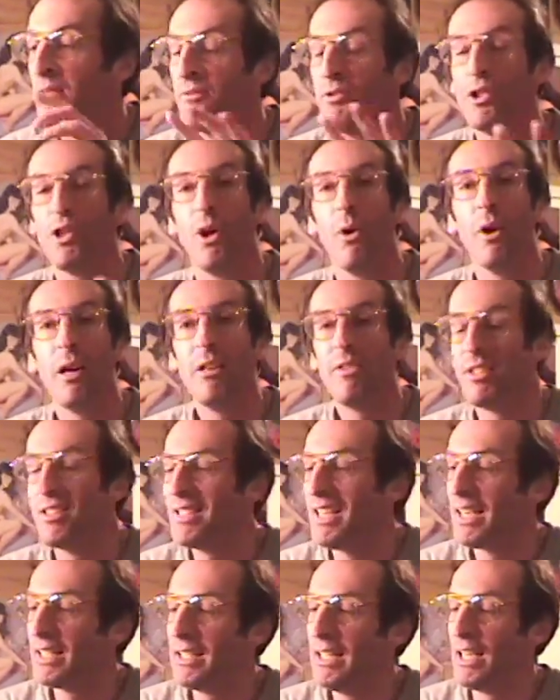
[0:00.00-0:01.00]
showing the
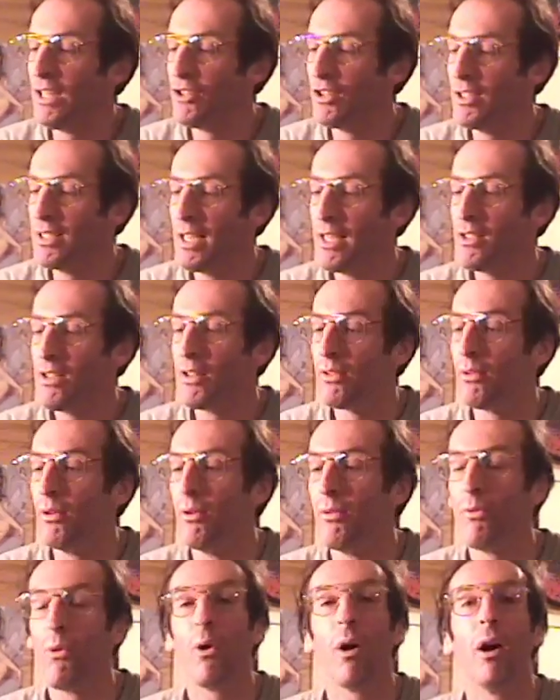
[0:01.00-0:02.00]
technique. She takes you
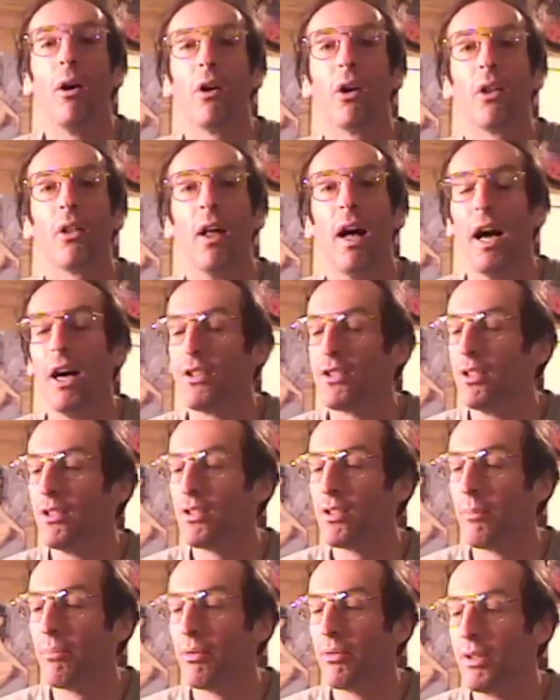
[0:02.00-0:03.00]
through a 4-hour class,
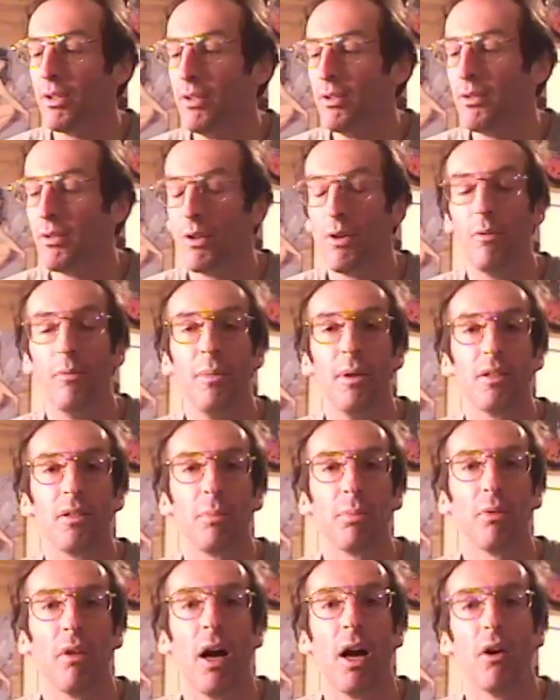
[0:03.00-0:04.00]
and you'll be
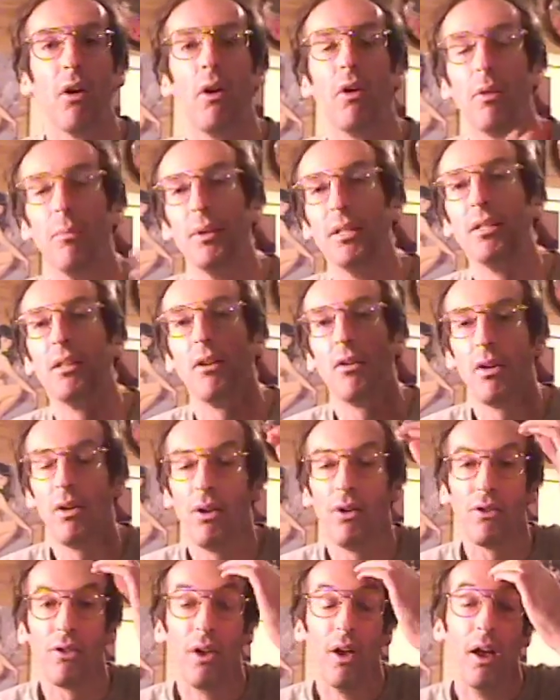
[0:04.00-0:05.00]
supplied all the
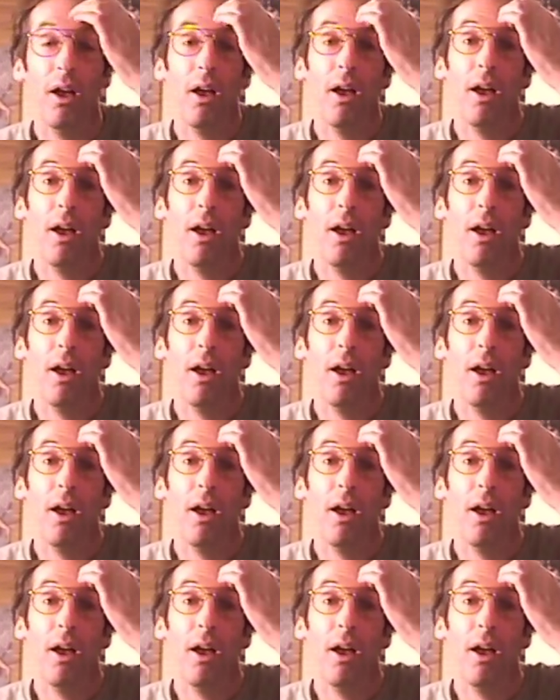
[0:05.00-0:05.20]
materials